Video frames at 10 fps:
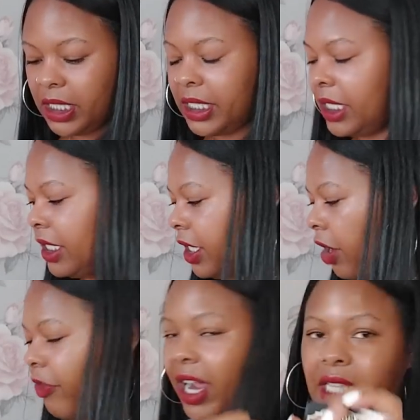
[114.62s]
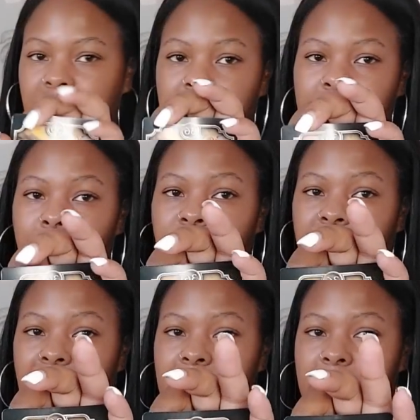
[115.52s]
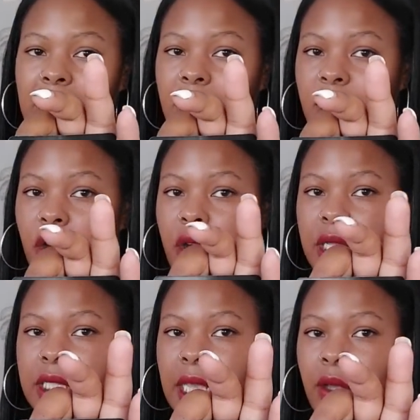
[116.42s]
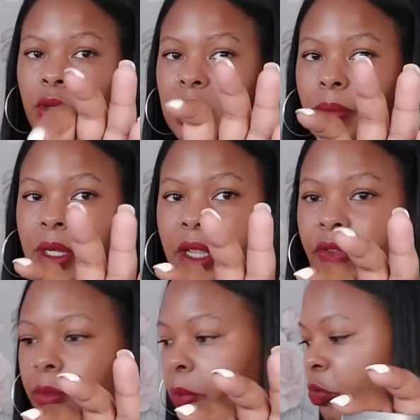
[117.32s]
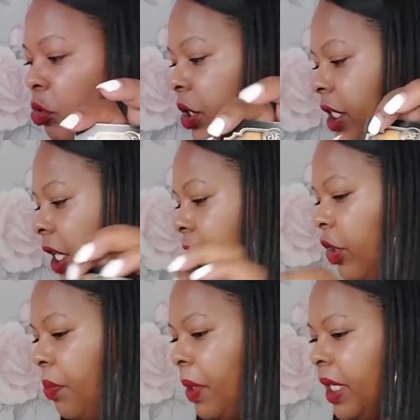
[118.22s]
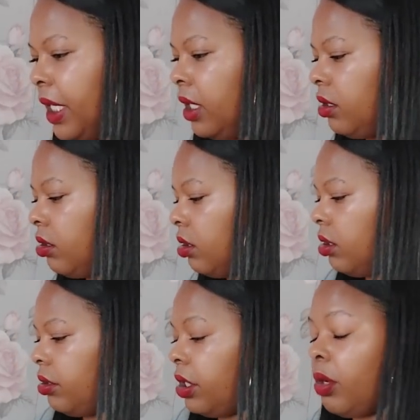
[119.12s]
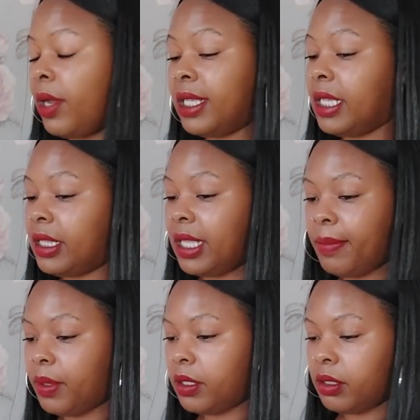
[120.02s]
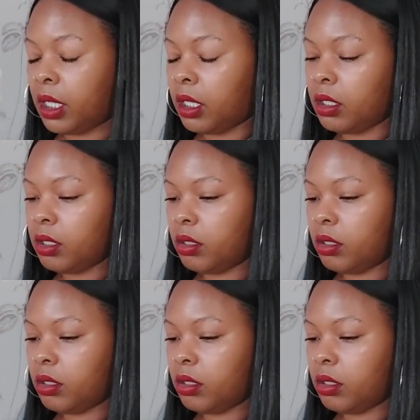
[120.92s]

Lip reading: Distant horizon. Some of you guys are taking a holiday or somebody from abroad is giving you money. Don't know why I said that, but yeah.